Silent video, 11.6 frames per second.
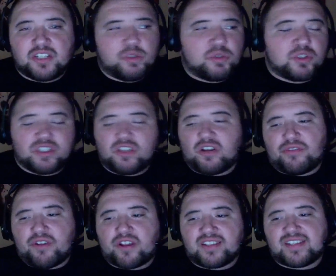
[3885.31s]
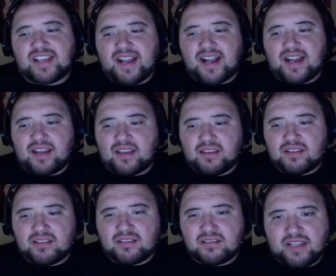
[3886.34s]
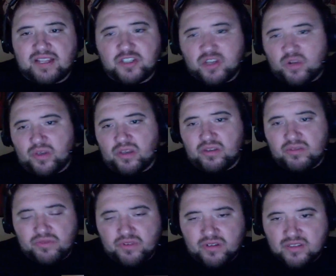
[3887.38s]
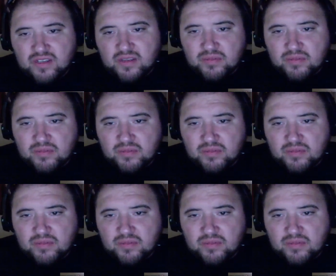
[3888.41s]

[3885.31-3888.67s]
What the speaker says: usually are fucking psychotic, like Joey. for example.